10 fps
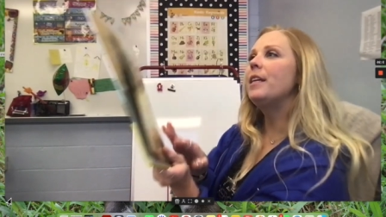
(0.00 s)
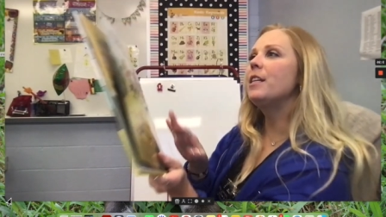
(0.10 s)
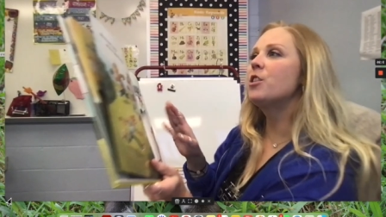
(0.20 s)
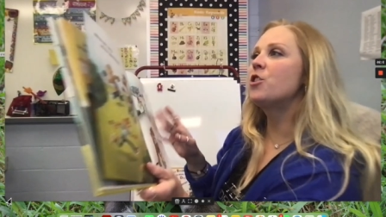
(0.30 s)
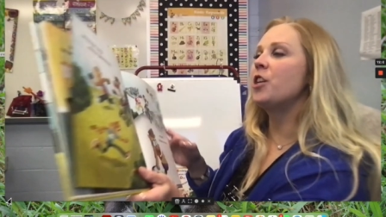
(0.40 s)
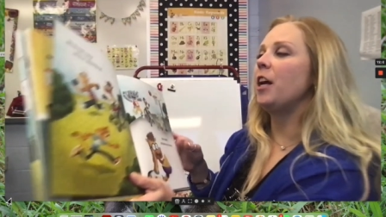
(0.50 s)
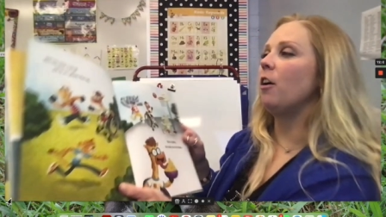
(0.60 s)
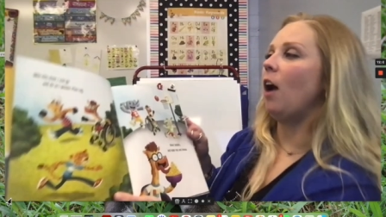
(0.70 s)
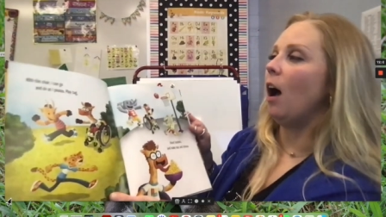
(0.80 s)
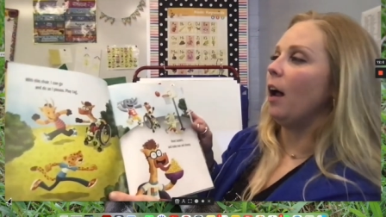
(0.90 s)
chair,
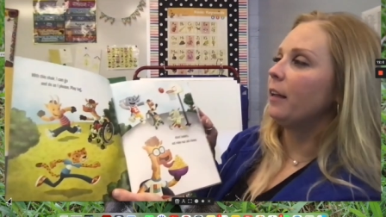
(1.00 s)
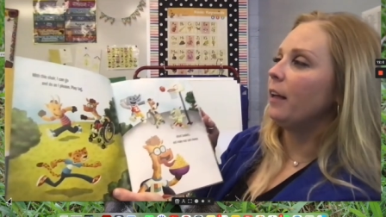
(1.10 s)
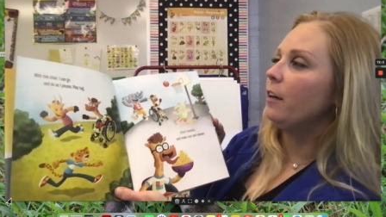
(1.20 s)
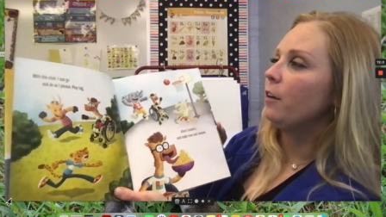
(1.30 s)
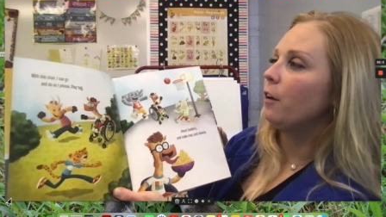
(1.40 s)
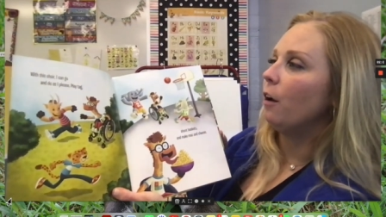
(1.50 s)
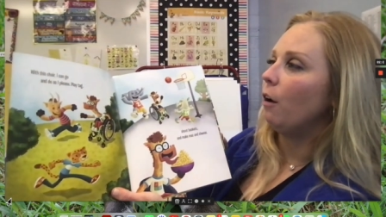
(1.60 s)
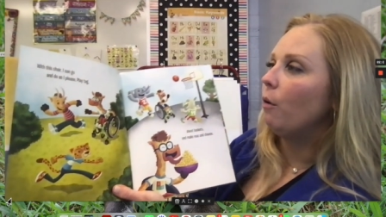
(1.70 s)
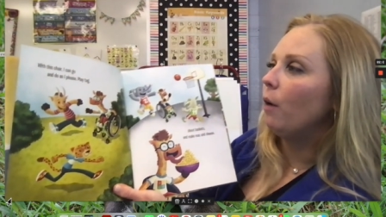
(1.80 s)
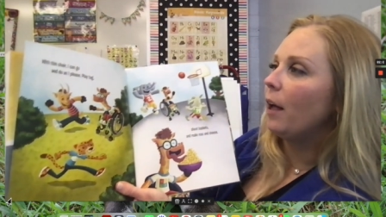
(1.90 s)
I can go
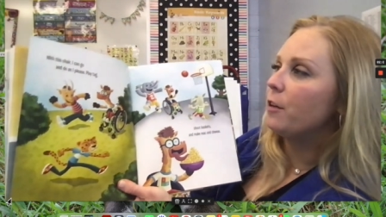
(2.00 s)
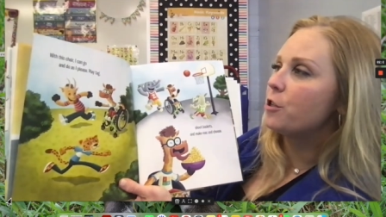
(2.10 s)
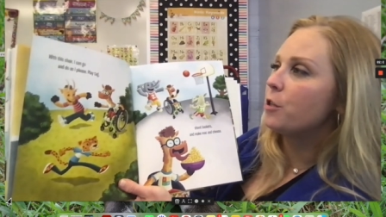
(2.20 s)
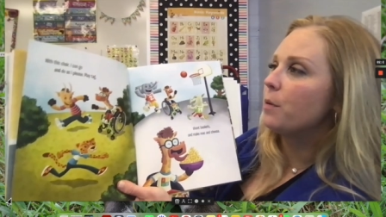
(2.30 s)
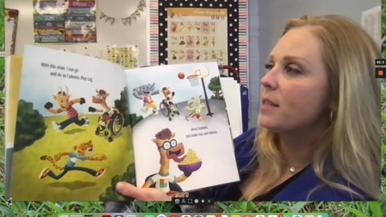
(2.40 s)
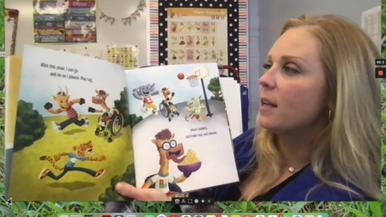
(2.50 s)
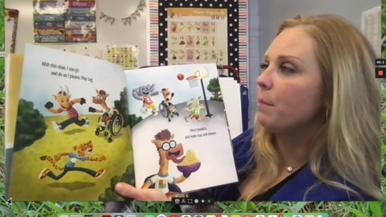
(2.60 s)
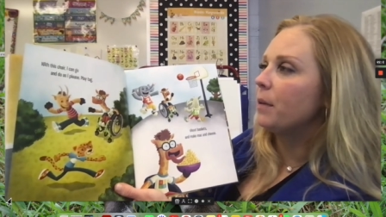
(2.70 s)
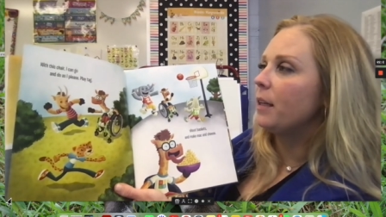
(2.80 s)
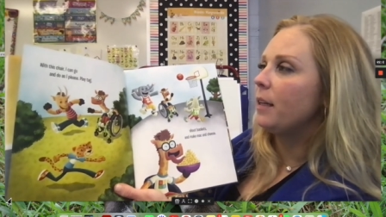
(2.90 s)
and do as I
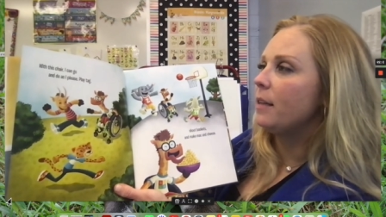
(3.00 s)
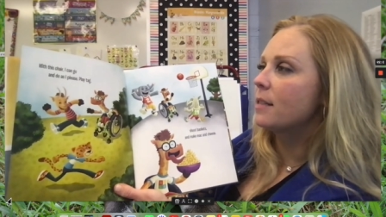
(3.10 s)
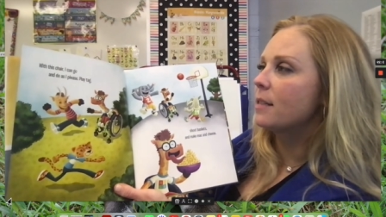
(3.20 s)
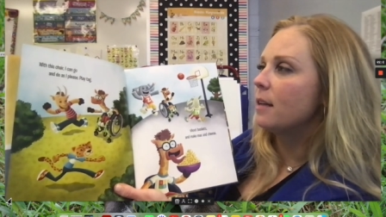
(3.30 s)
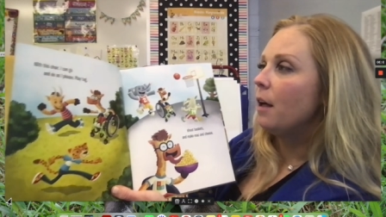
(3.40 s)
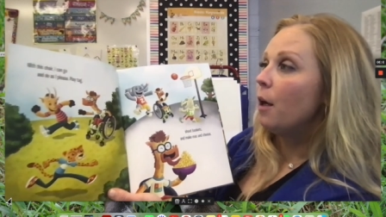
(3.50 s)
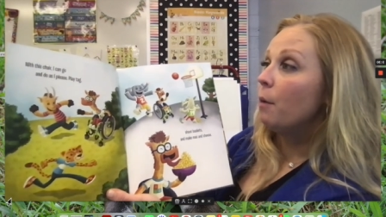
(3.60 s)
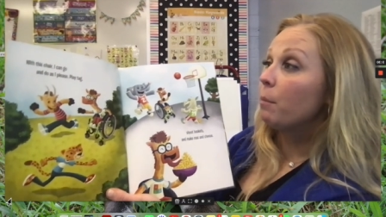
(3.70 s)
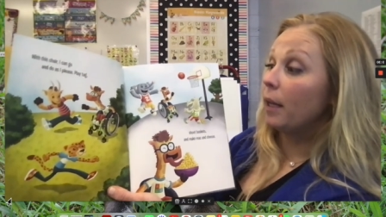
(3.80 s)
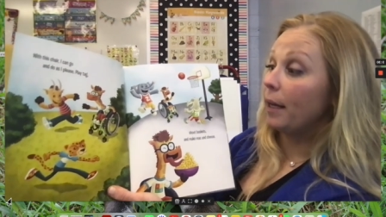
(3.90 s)
please.
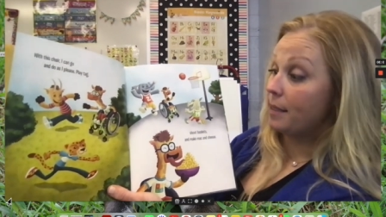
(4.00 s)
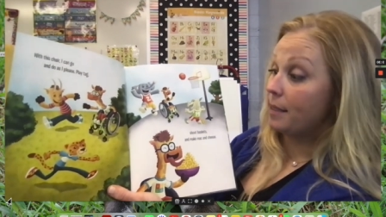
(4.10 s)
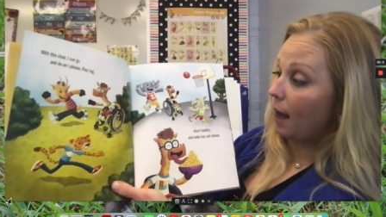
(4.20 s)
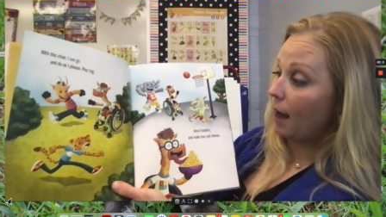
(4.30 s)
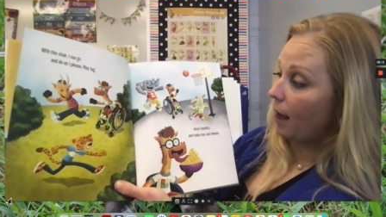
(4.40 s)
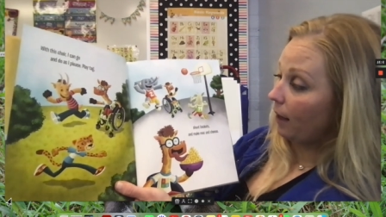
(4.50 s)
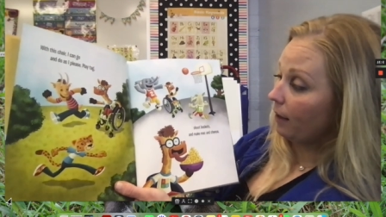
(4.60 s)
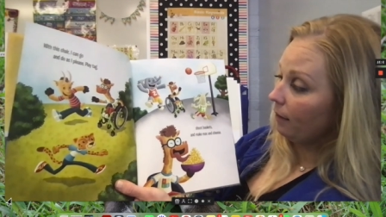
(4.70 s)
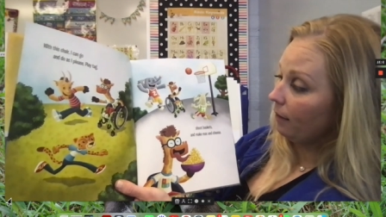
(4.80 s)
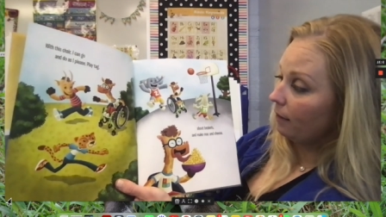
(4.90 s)
Play tag,
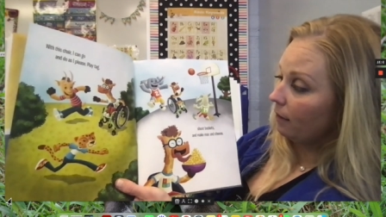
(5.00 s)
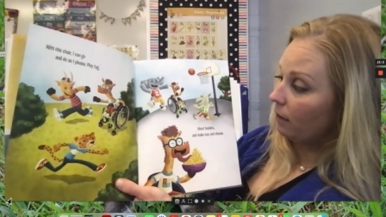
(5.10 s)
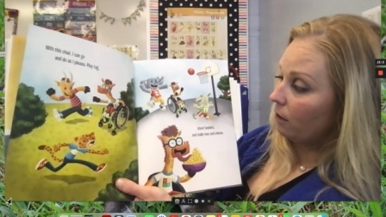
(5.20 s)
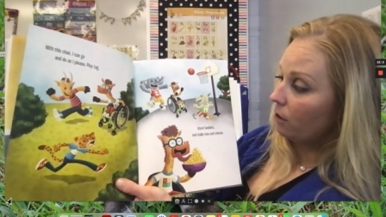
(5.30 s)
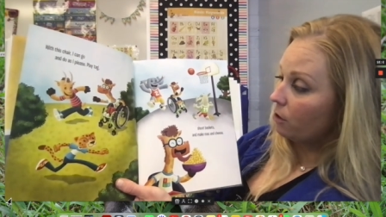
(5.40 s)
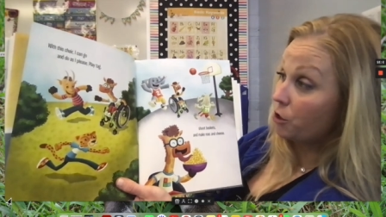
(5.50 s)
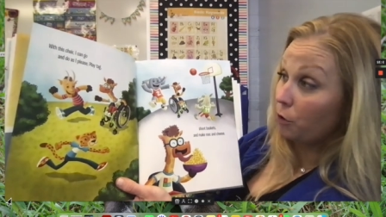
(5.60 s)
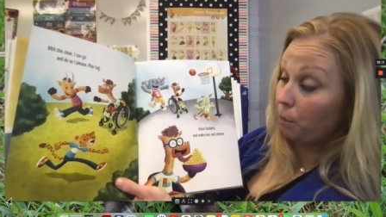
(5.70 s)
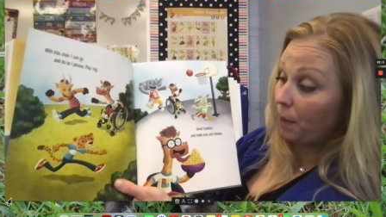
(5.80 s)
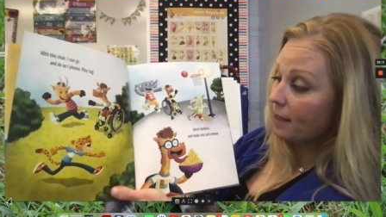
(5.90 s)
shoot
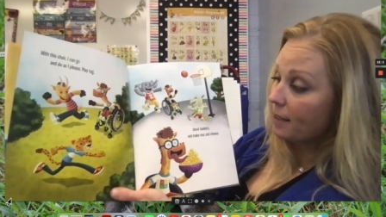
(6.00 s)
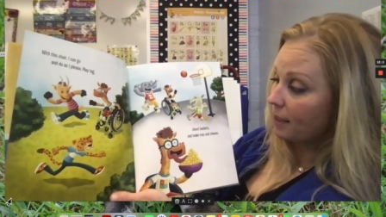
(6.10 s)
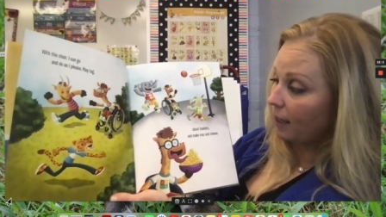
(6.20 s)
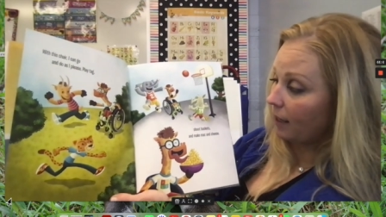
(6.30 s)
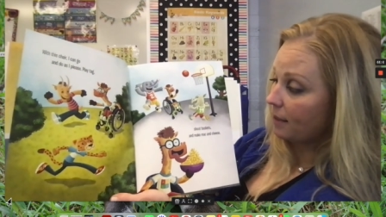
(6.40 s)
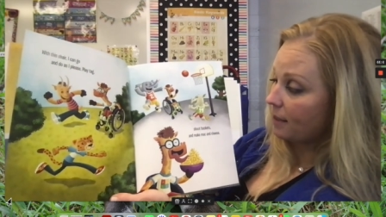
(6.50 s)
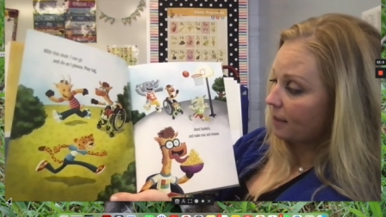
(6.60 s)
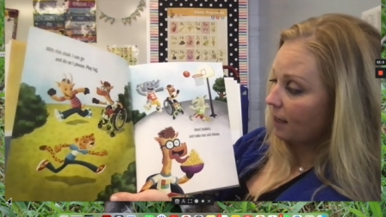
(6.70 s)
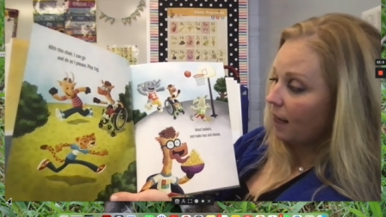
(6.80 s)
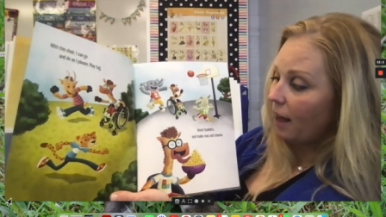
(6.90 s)
baskets,
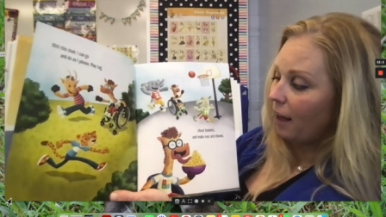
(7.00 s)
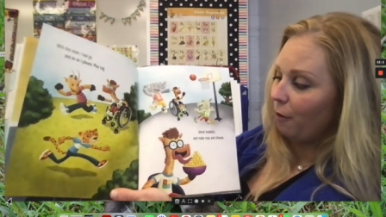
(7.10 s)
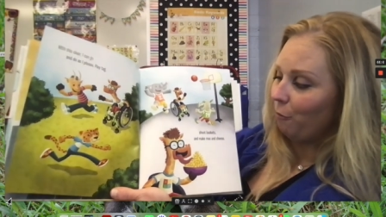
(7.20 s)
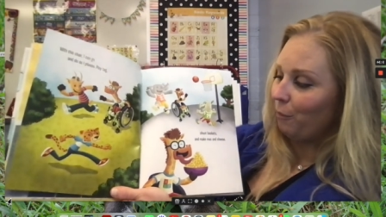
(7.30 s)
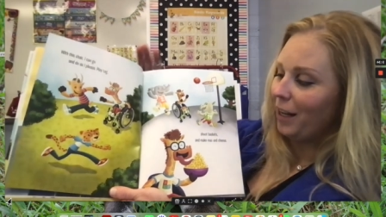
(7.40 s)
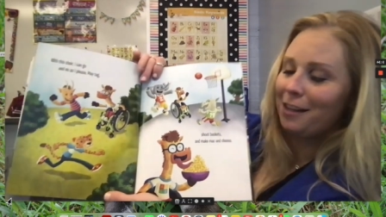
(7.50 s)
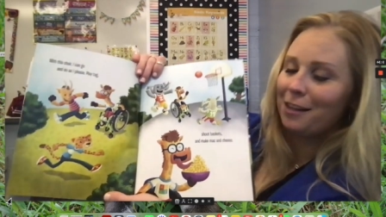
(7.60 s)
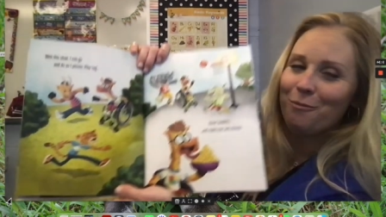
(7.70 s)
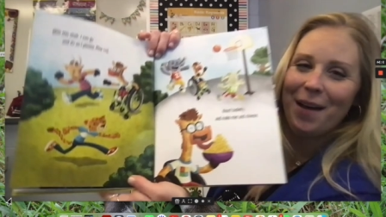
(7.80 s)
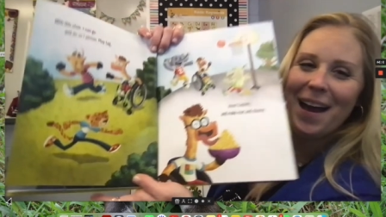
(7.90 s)
and make
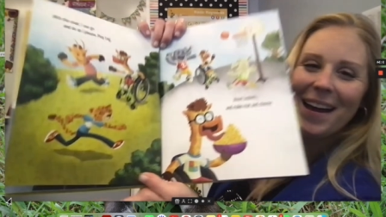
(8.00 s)
mac